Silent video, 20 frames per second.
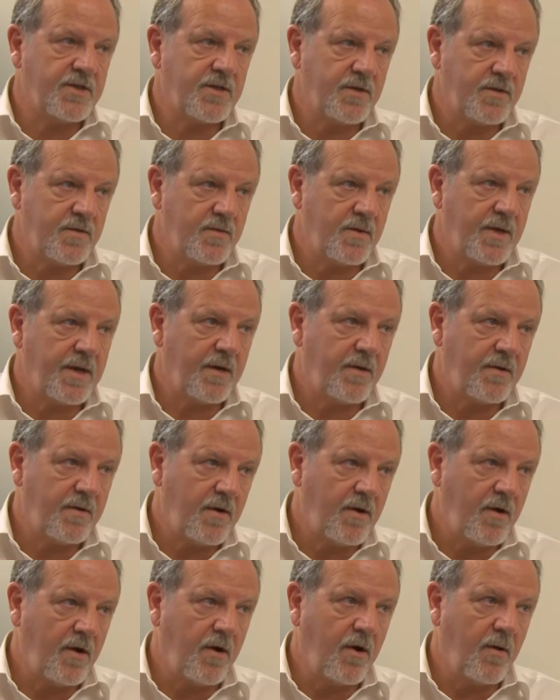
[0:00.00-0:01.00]
to, you
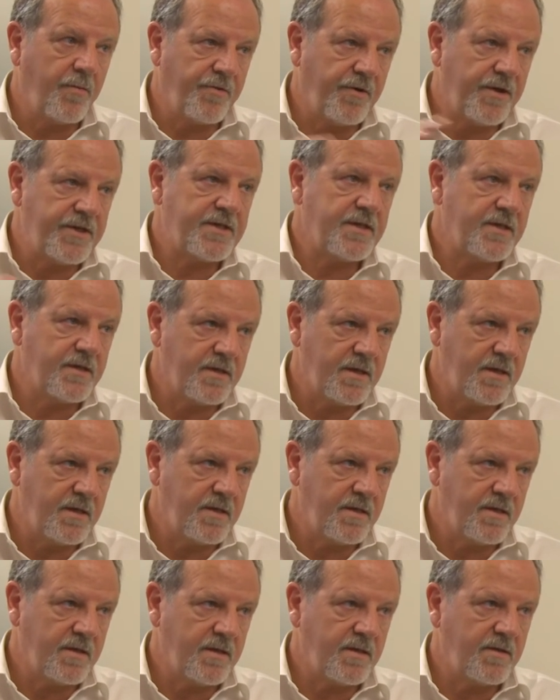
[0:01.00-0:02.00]
know, operating
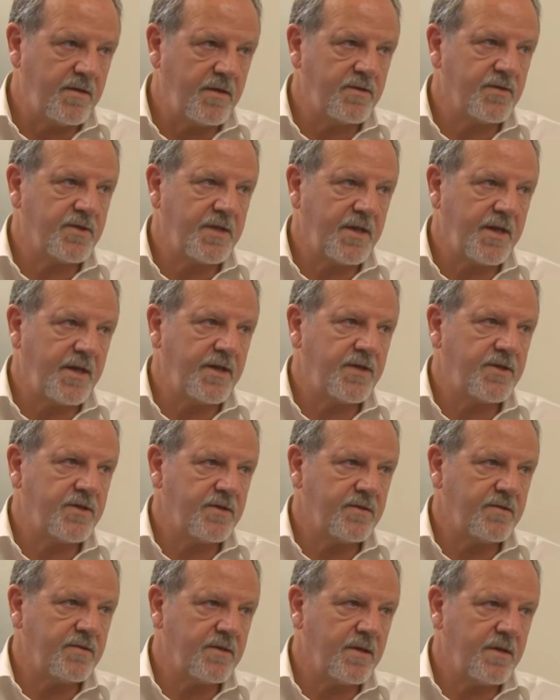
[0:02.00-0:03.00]
the
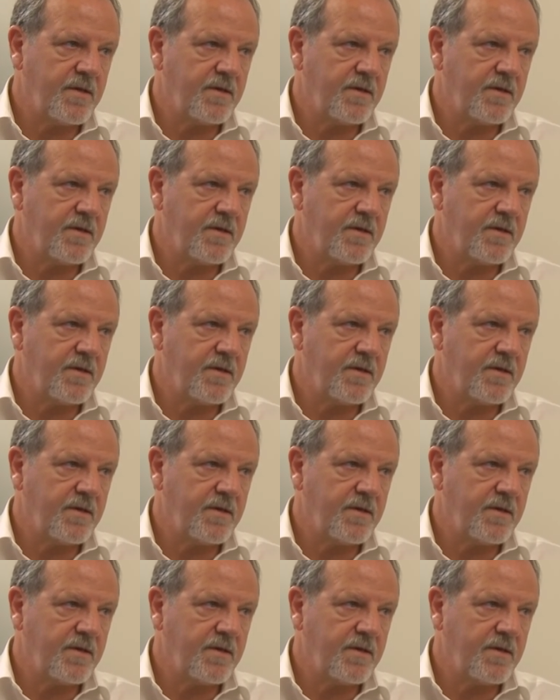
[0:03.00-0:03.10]
installation.